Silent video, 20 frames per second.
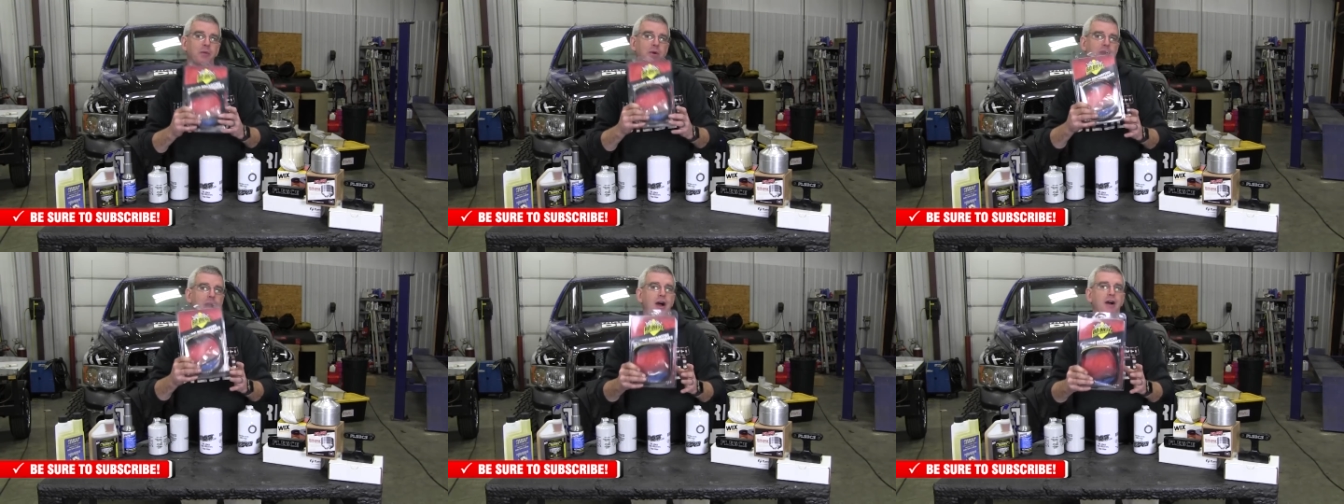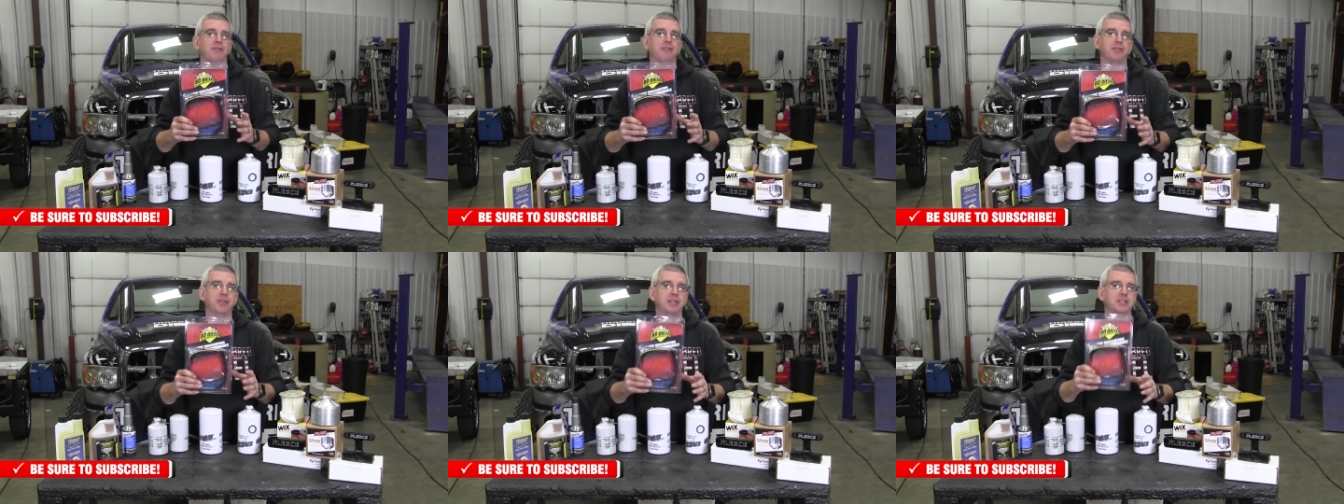We
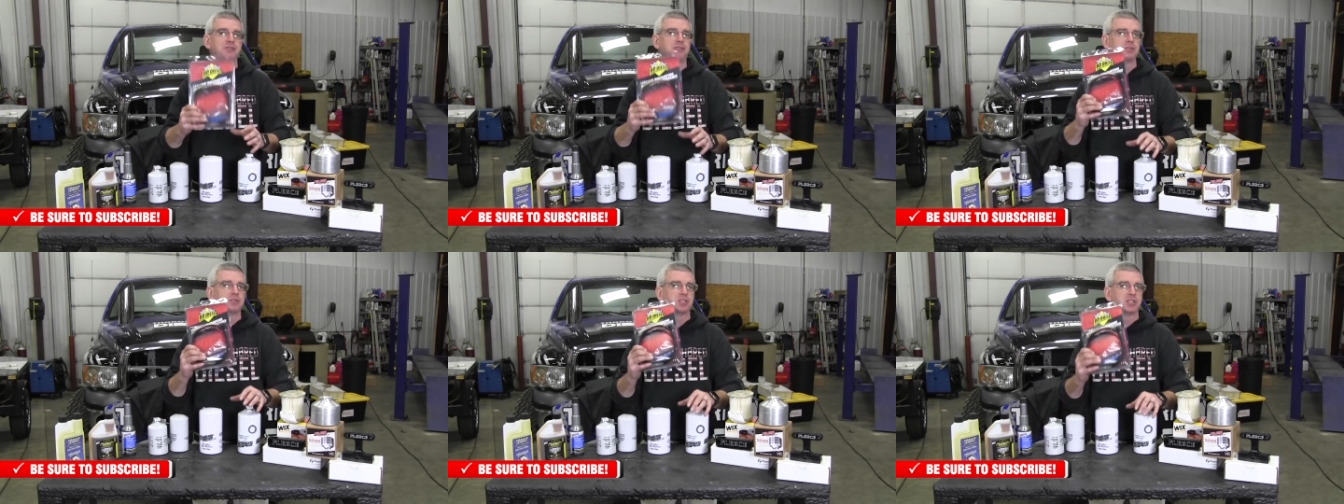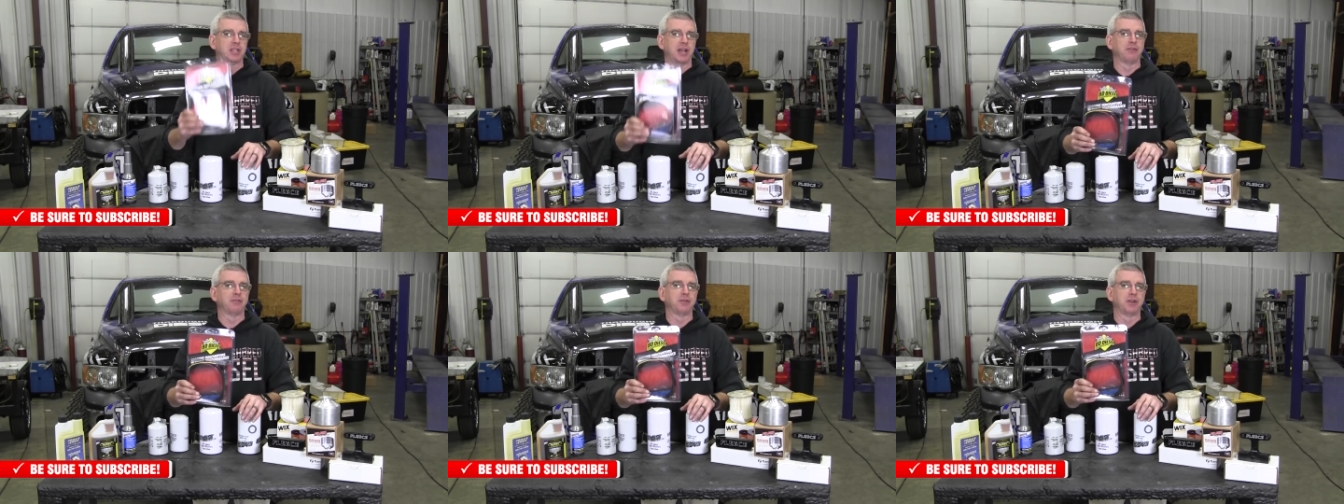offer these for
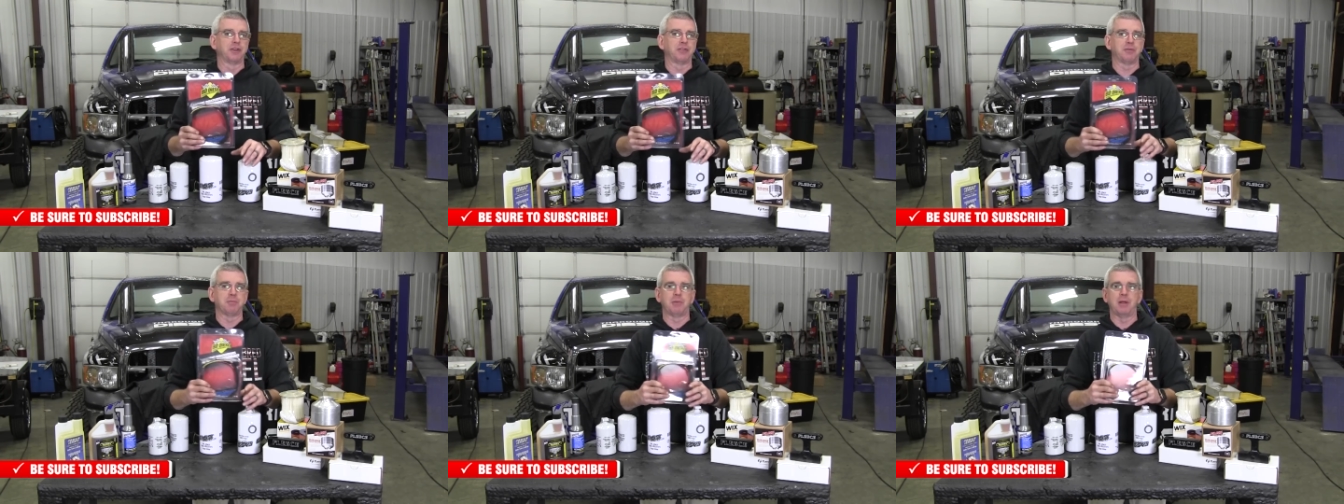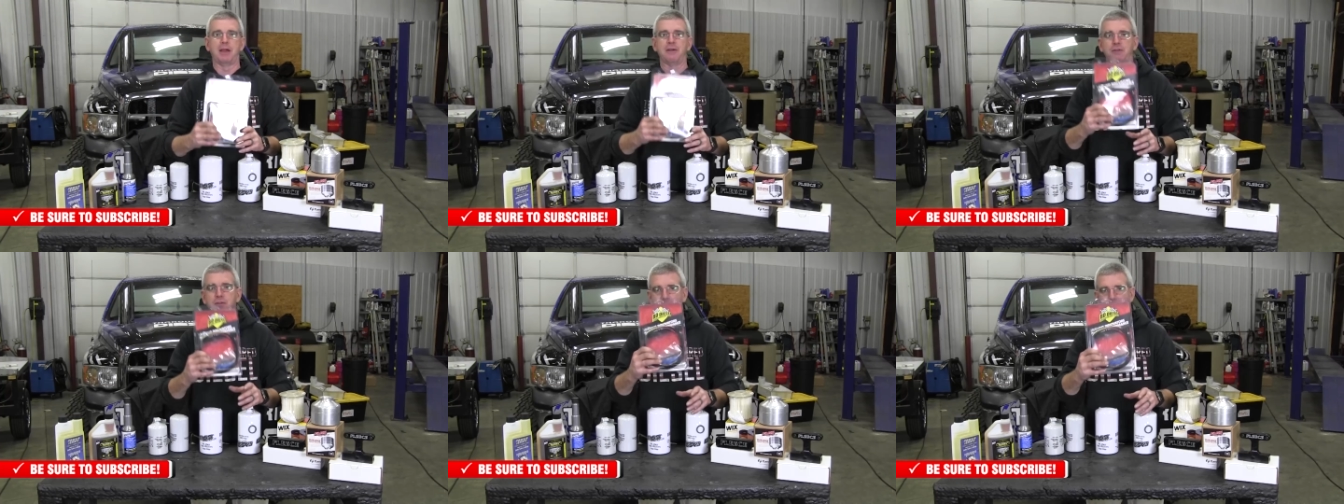several different
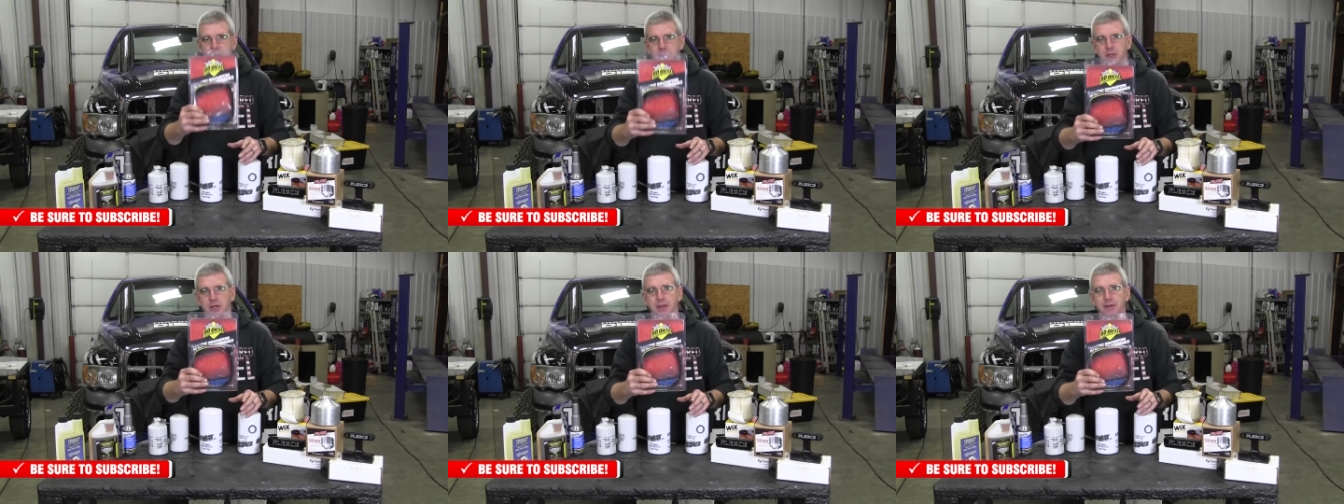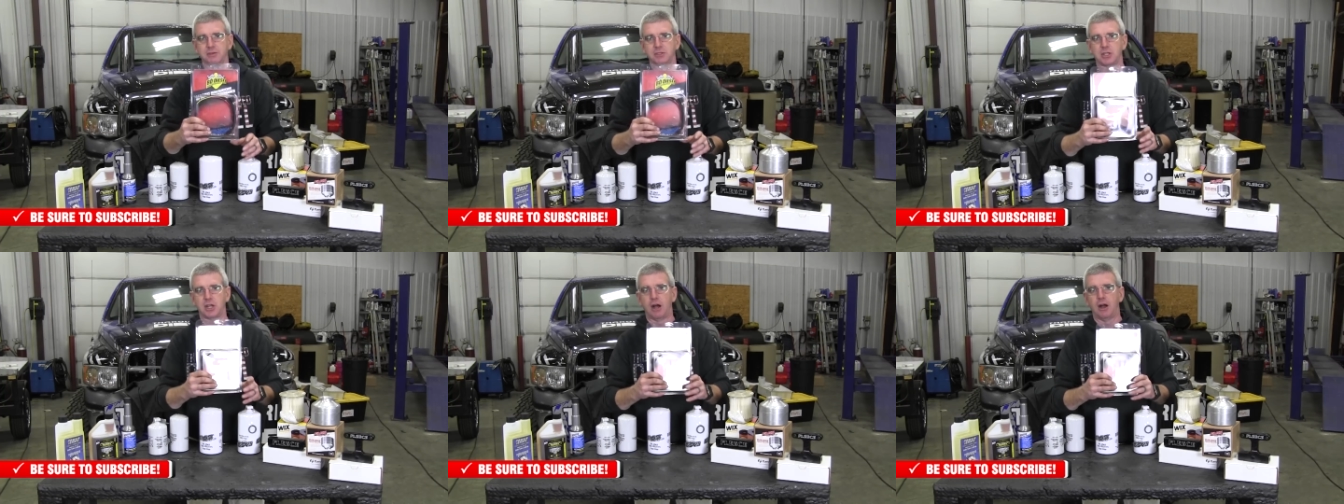platforms, so
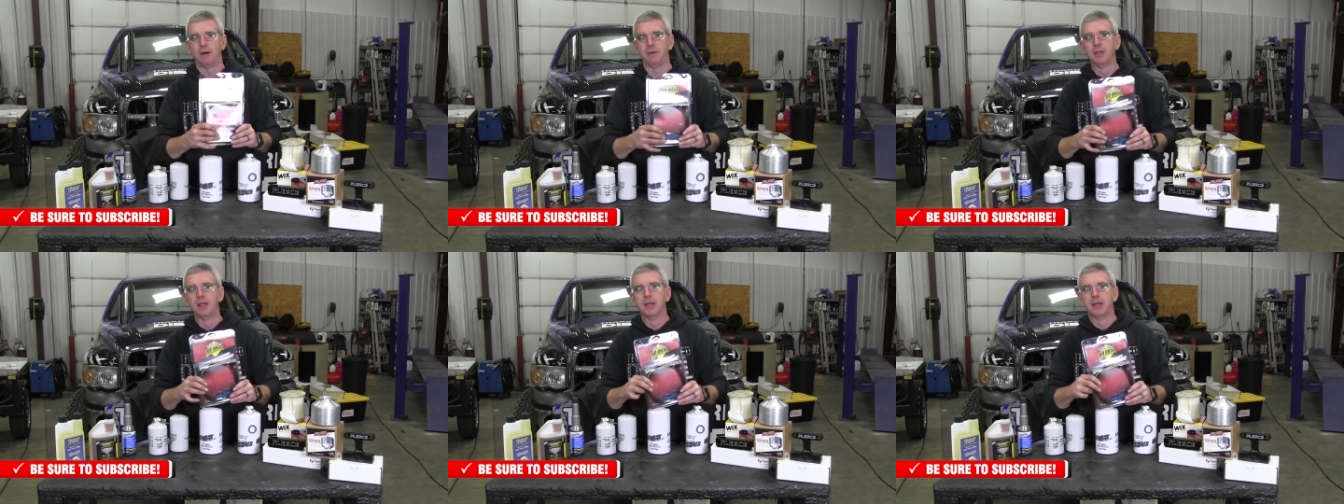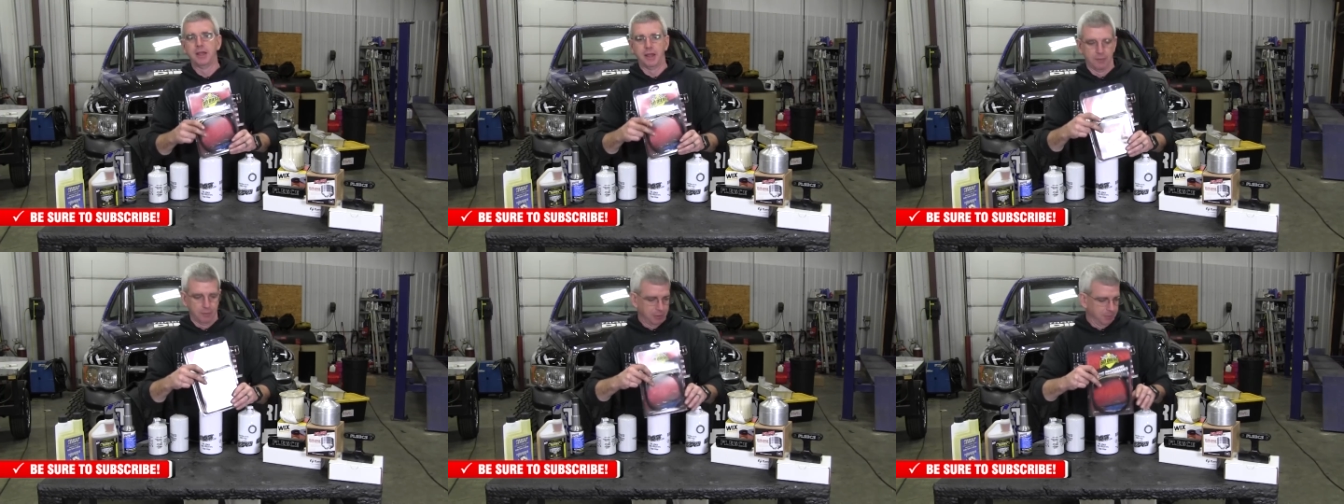give us a call
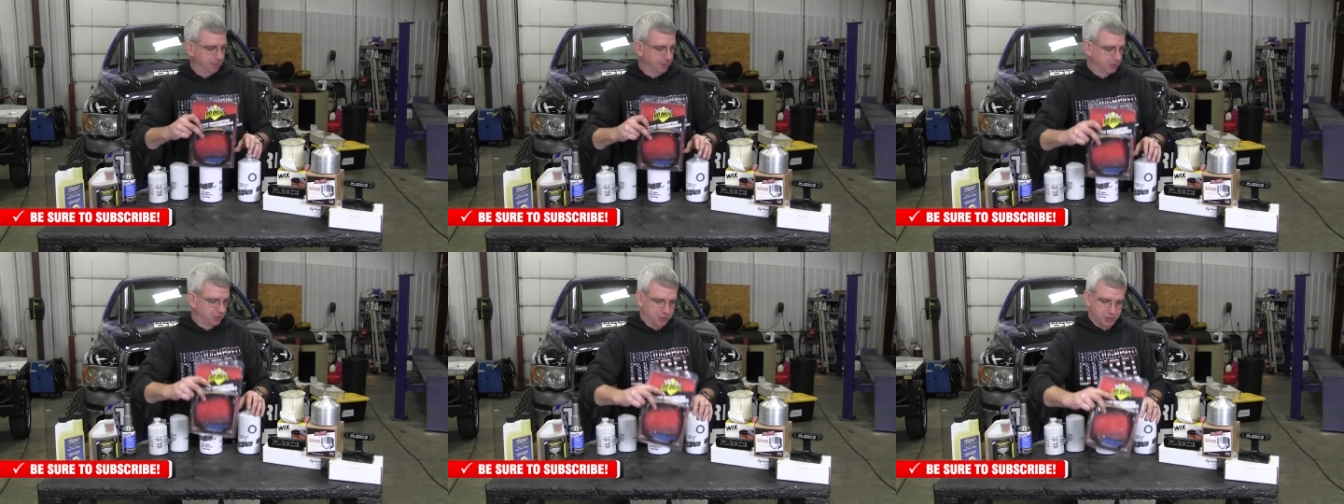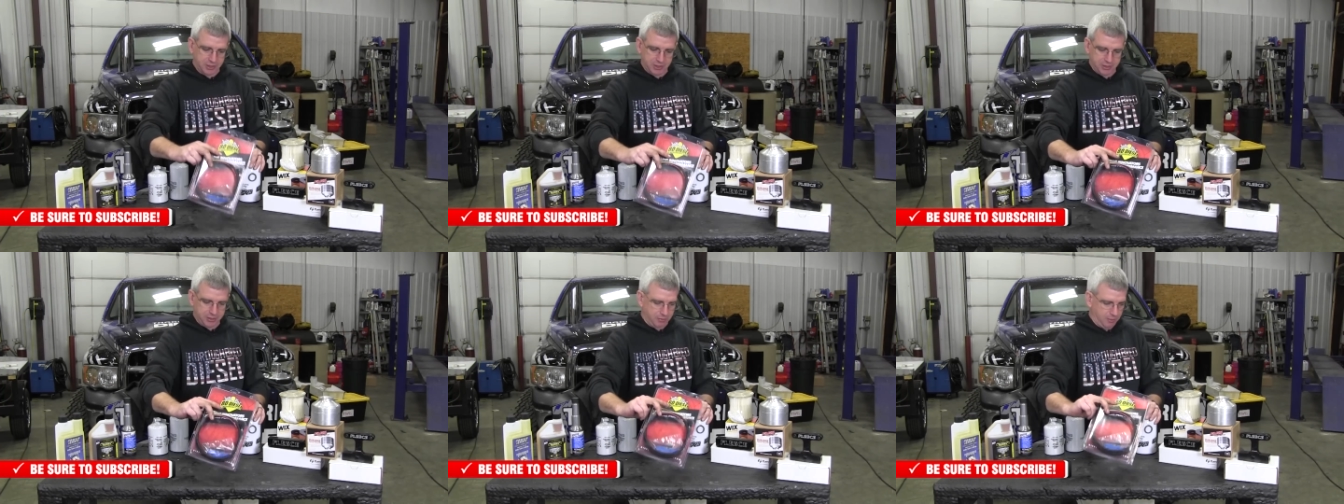and we'll put
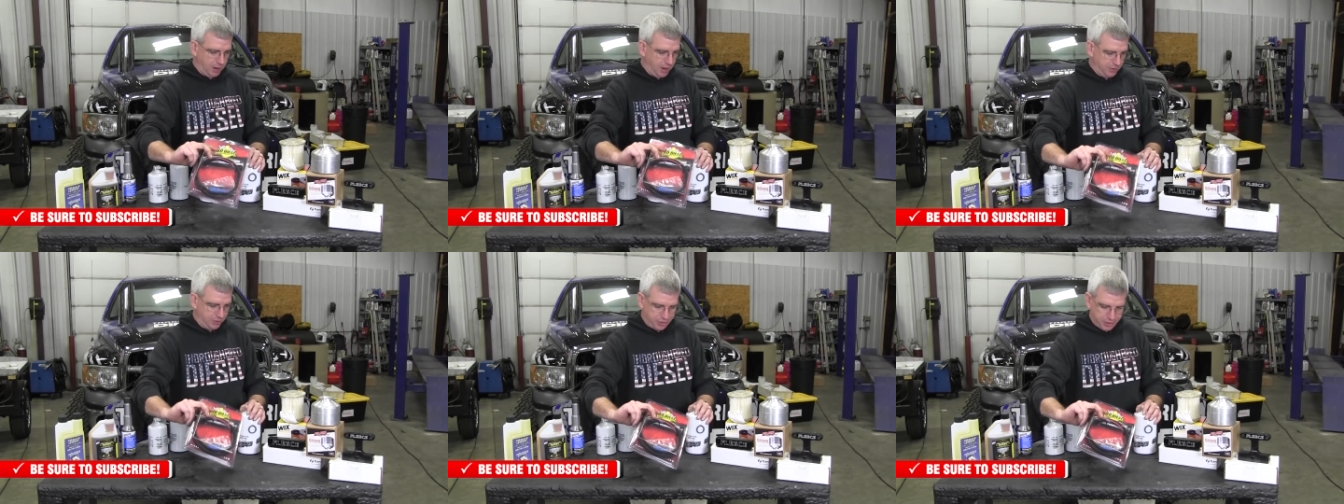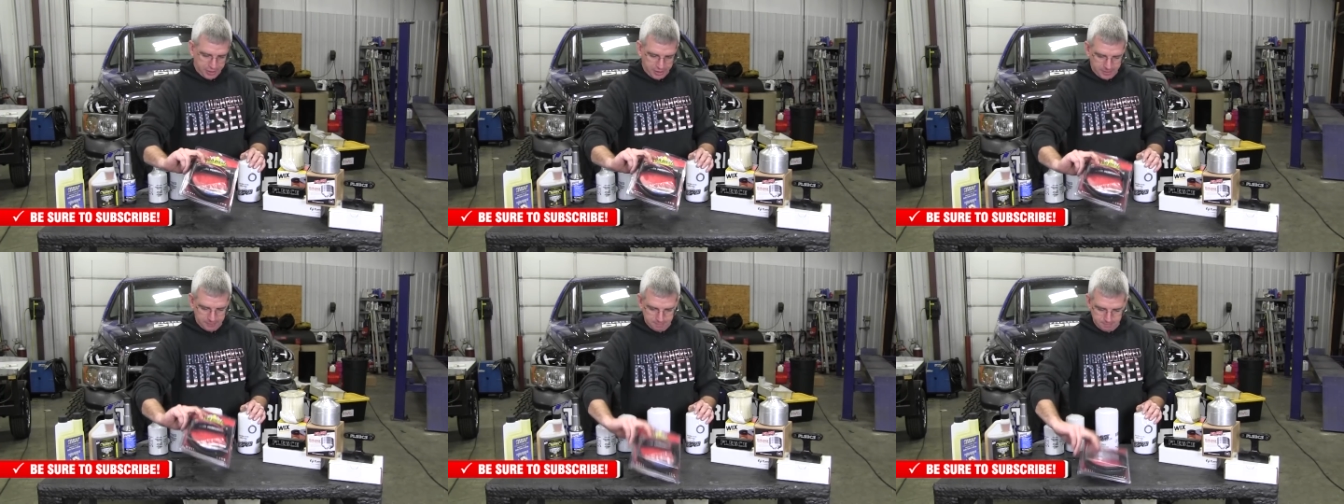you in the right
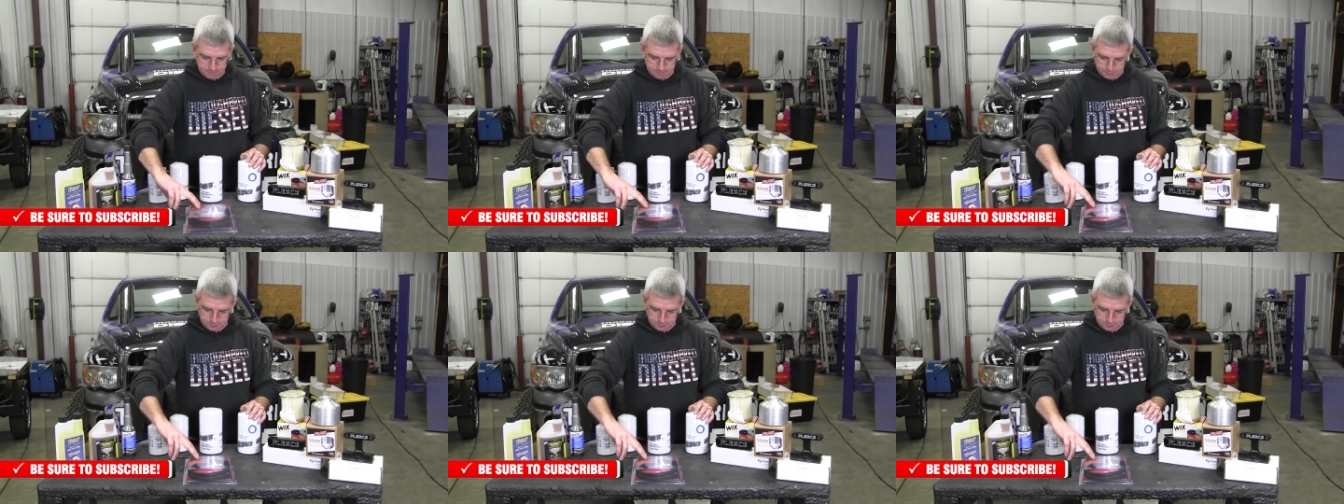thing.